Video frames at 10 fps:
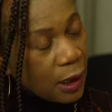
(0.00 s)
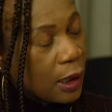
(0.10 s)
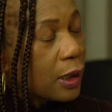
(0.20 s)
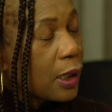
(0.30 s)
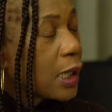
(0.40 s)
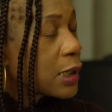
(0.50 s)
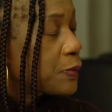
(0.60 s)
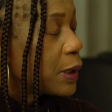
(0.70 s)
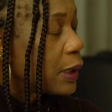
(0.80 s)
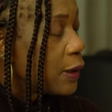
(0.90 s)
the
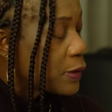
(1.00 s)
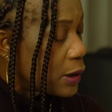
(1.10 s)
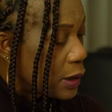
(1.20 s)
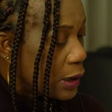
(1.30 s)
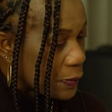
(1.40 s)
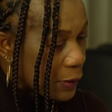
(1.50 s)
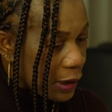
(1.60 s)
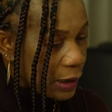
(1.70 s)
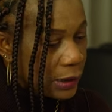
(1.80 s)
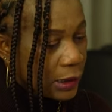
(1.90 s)
husband leaves his
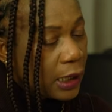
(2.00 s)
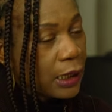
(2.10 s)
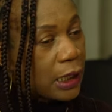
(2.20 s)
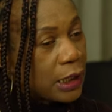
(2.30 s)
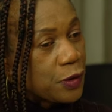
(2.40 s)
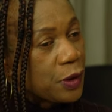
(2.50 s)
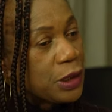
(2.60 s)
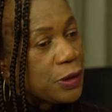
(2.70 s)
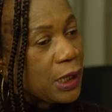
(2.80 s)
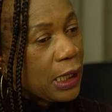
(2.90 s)
parents, and they are
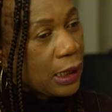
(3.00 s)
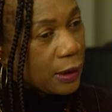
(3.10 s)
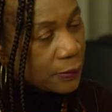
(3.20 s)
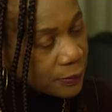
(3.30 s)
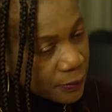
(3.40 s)
joined together.